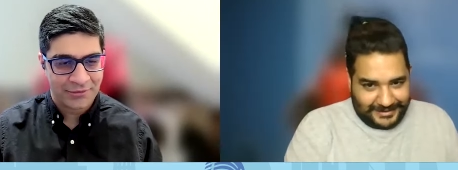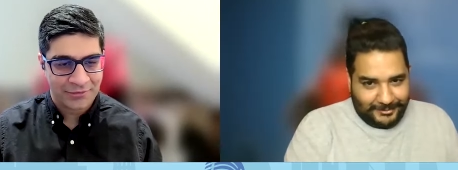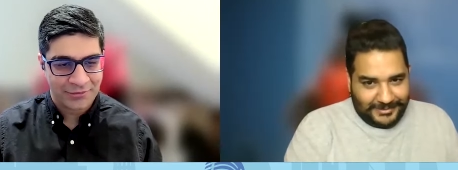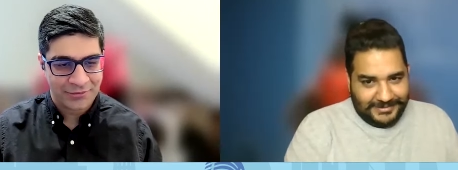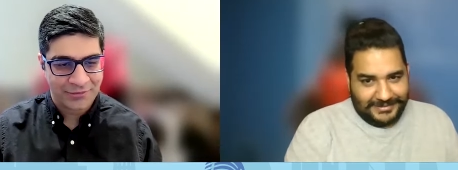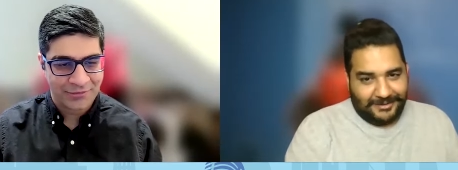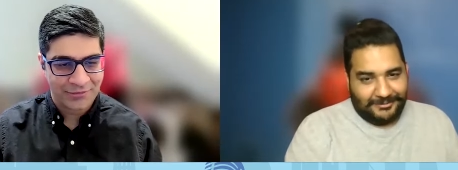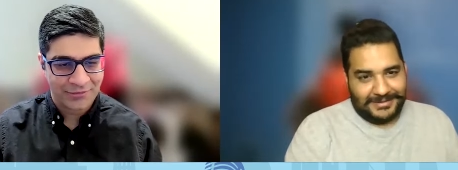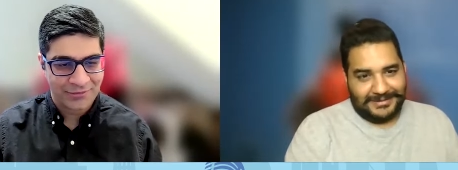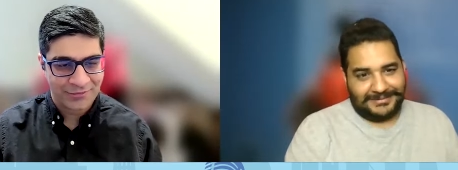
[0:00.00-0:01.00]
Speaker 1: are we are
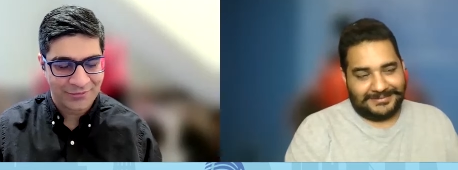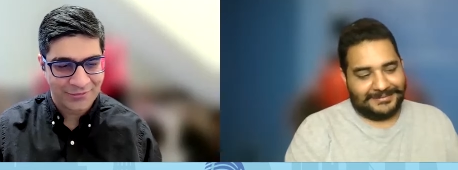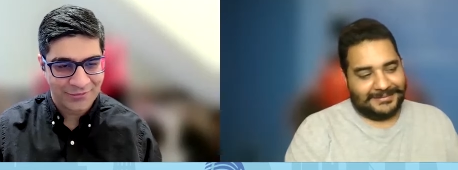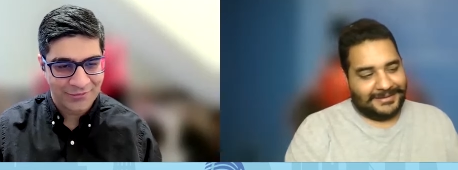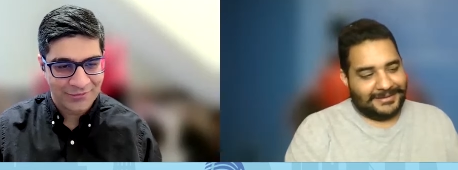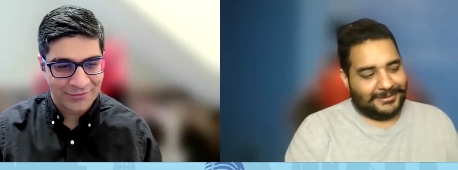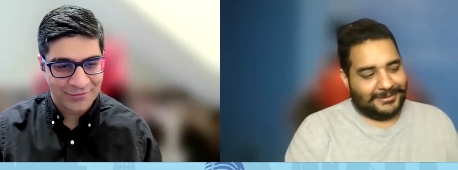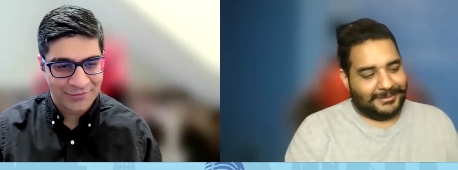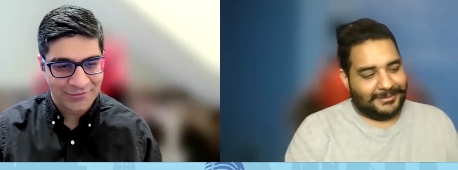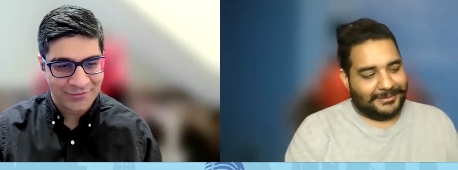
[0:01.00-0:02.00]
we
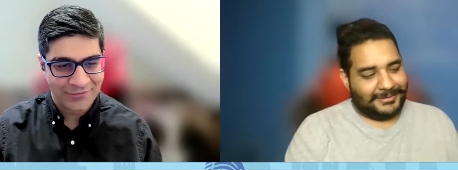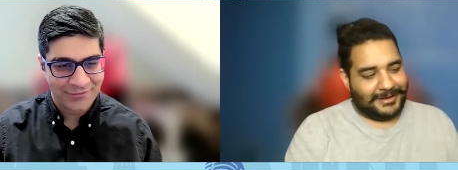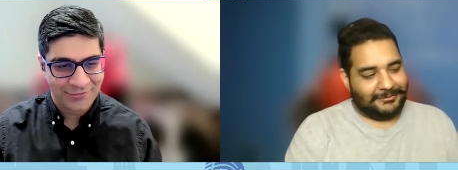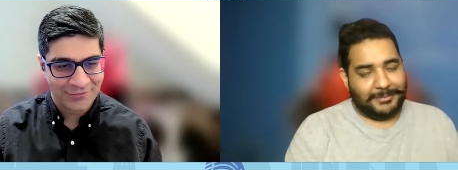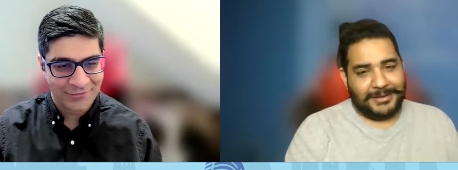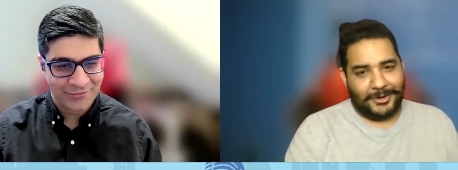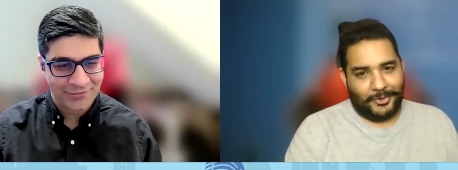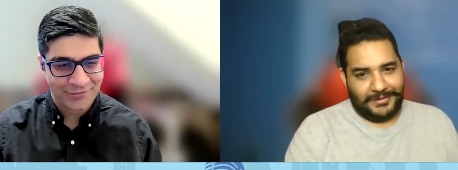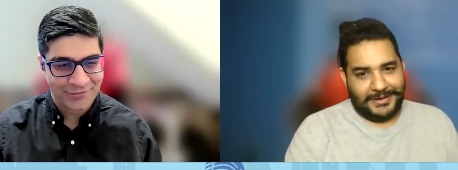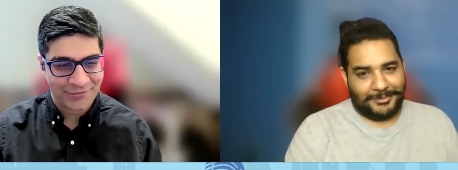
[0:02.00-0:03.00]
uh, are we being
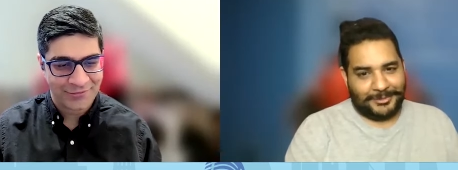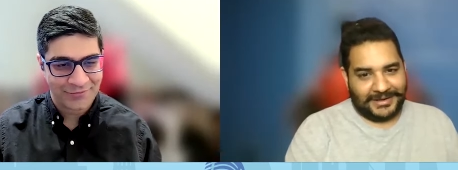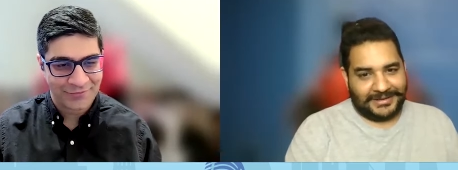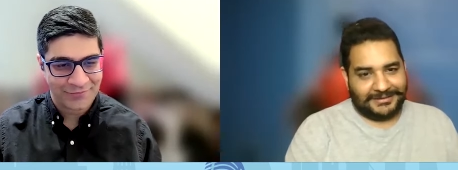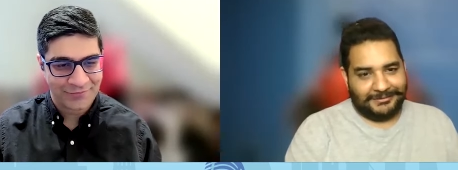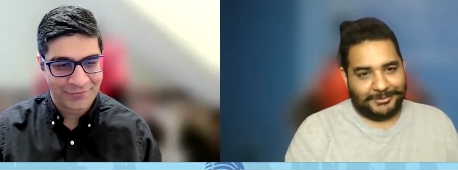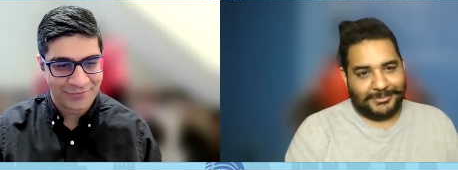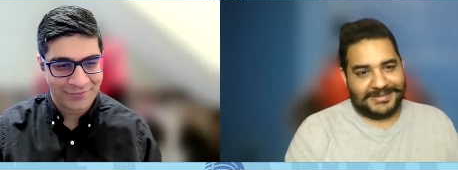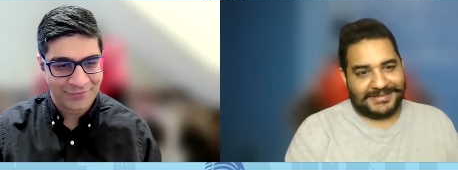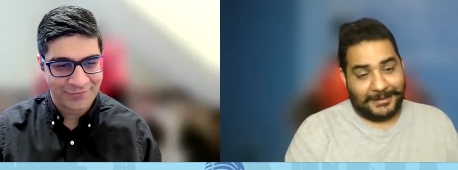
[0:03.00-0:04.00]
overly protective to
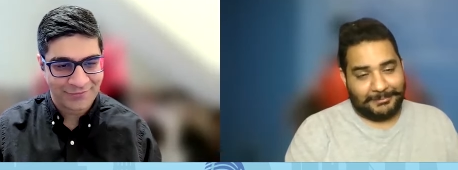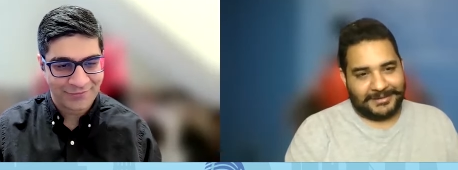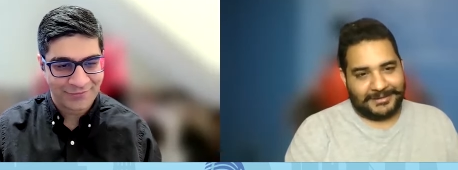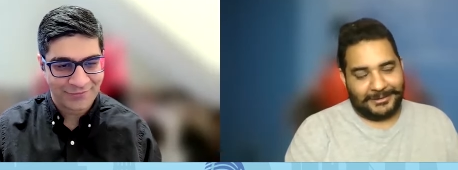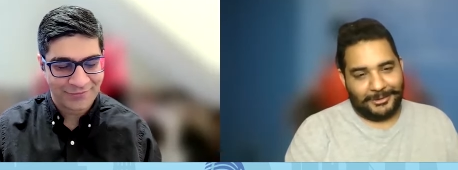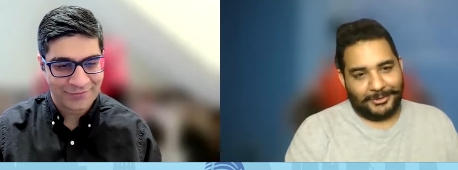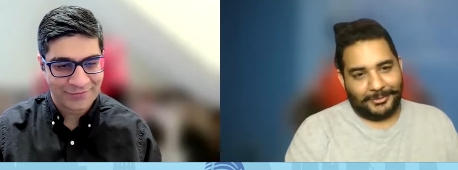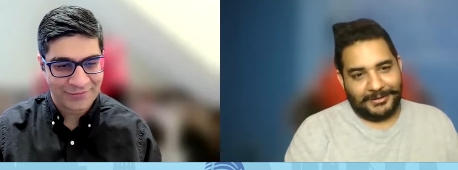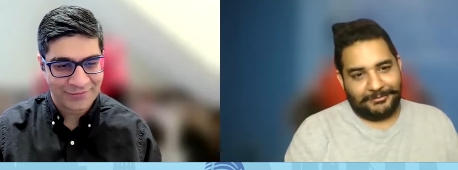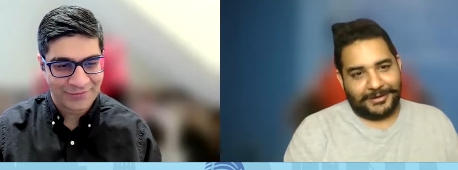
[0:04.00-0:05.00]
be skeptical or to
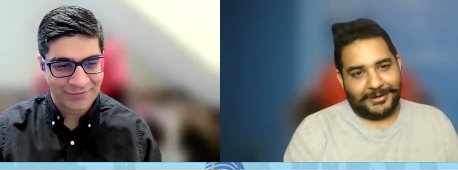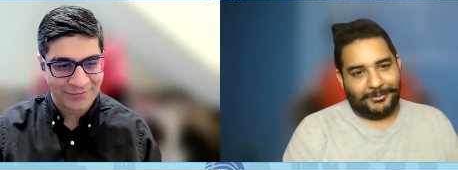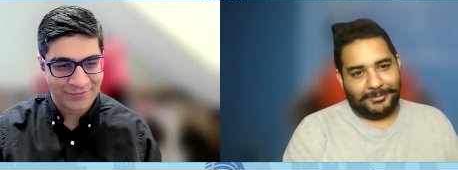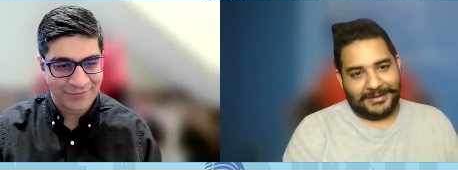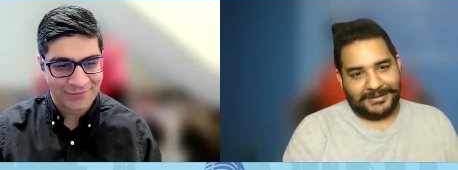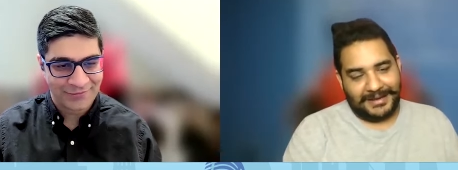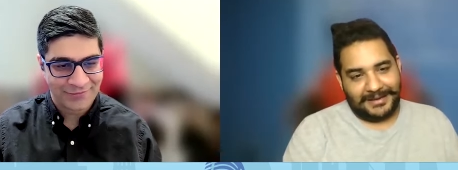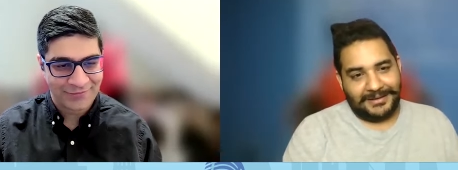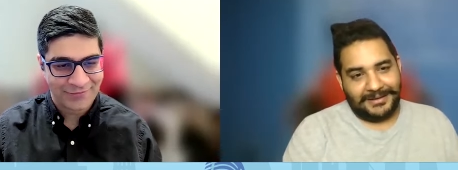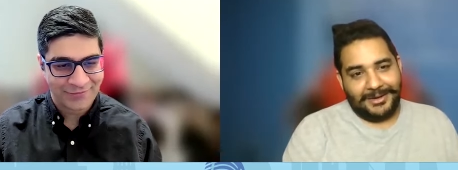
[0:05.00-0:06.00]
be afraid of big
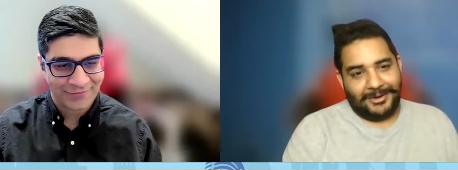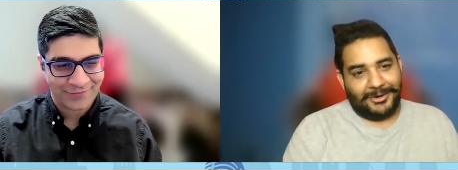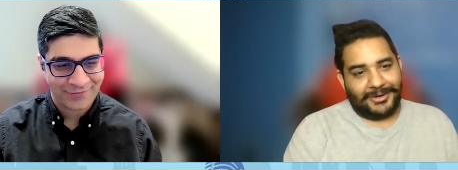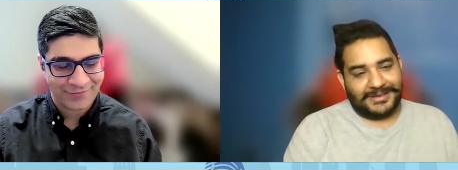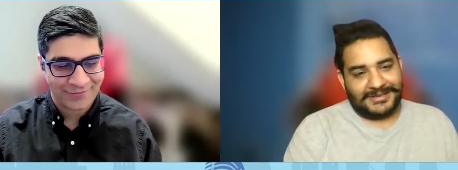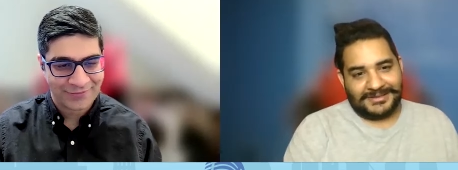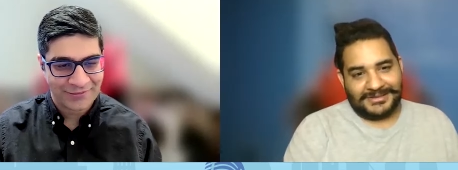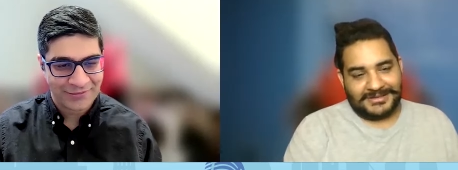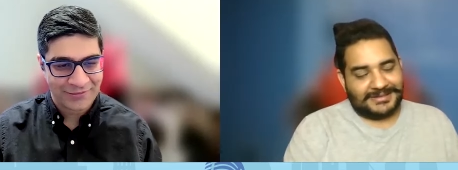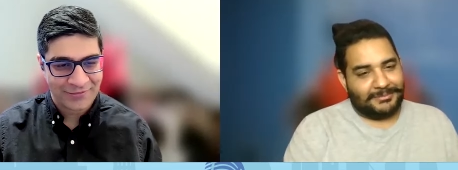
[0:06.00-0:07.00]
tech or is it
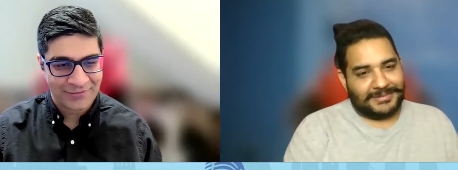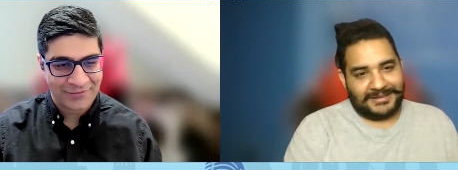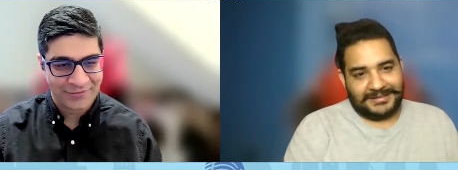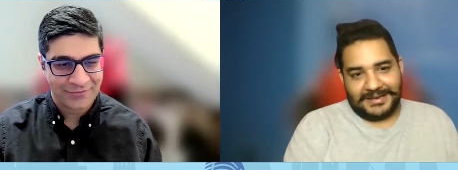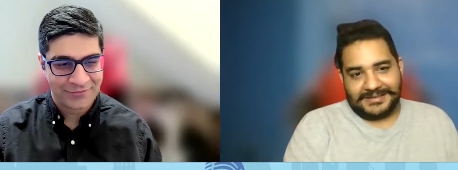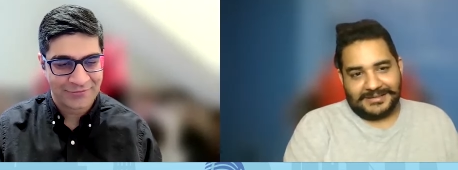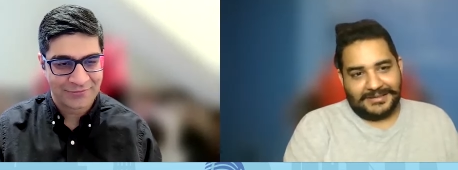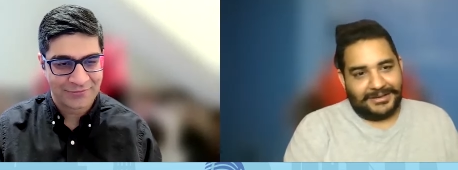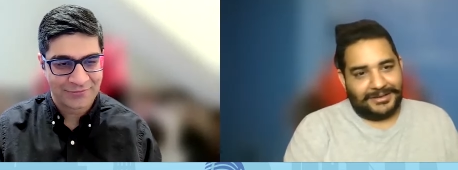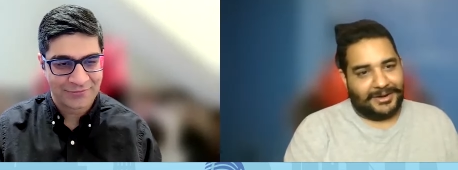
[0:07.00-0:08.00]
just something that's
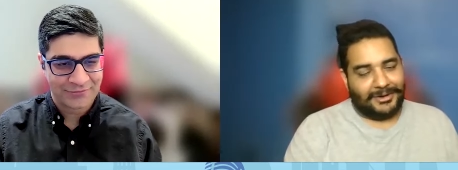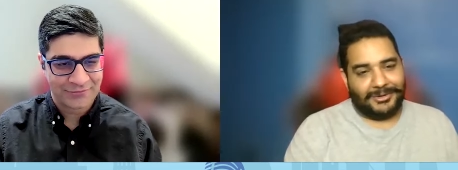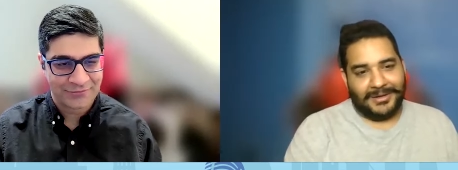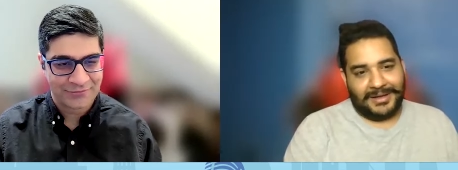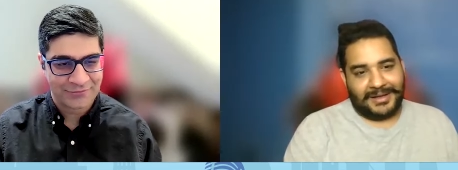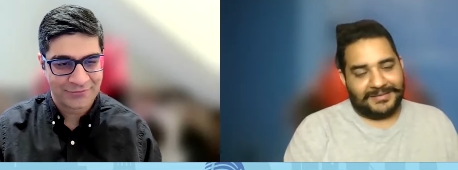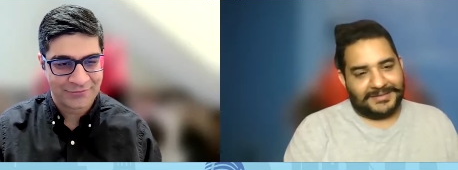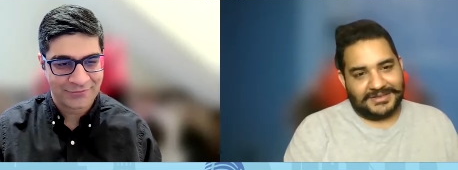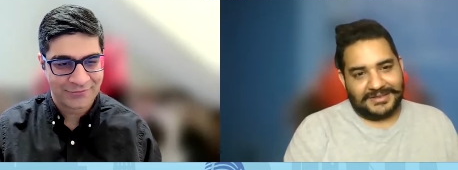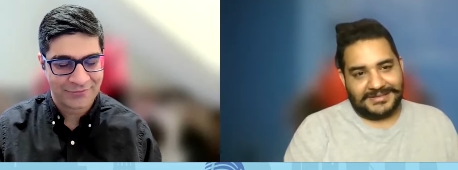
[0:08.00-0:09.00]
here now and the
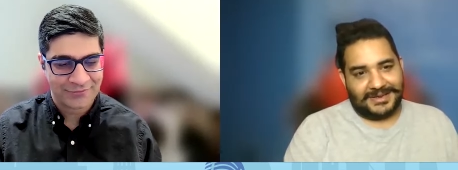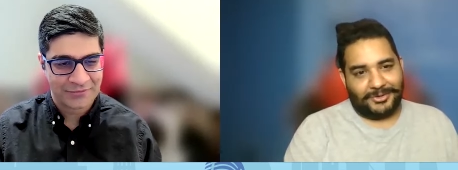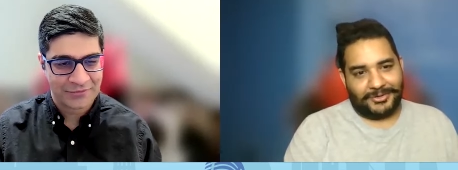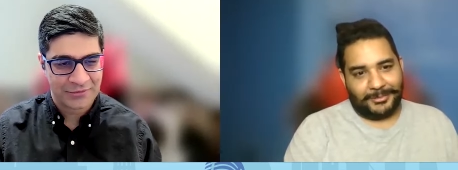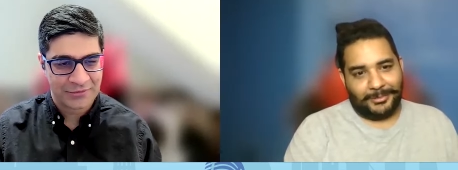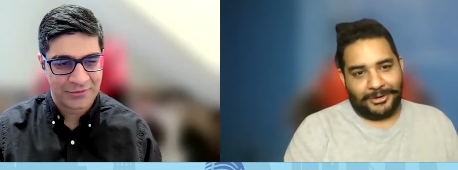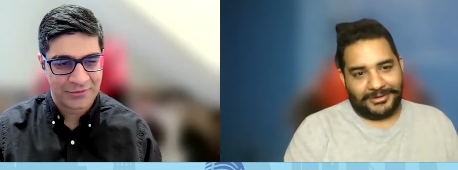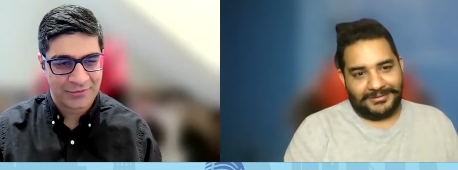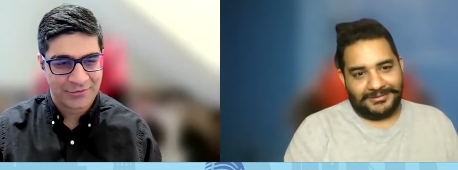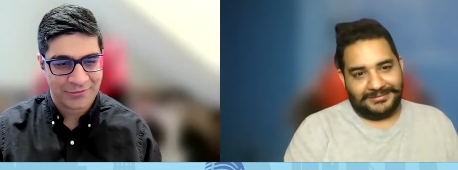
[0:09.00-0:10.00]
genie is out of the
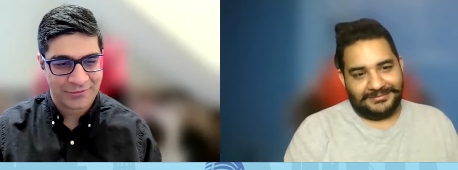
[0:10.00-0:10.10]
bottle